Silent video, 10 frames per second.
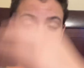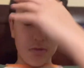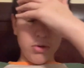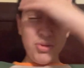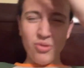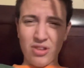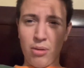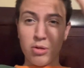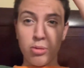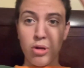Let me know in the
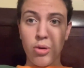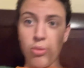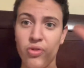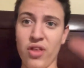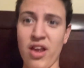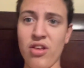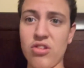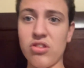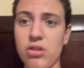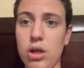comments below what that
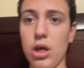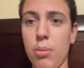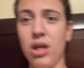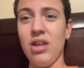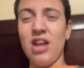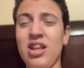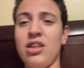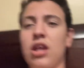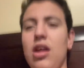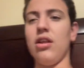is. I mean, it's
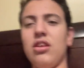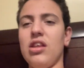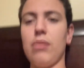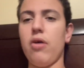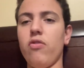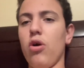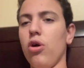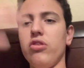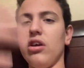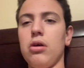it's not like I'm having a
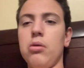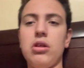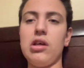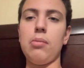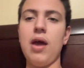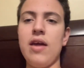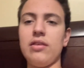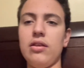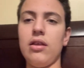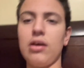heart attack. It's not like I'm
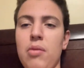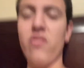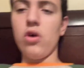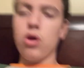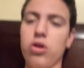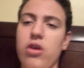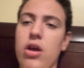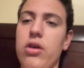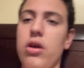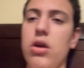acting like I'm having a heart attack.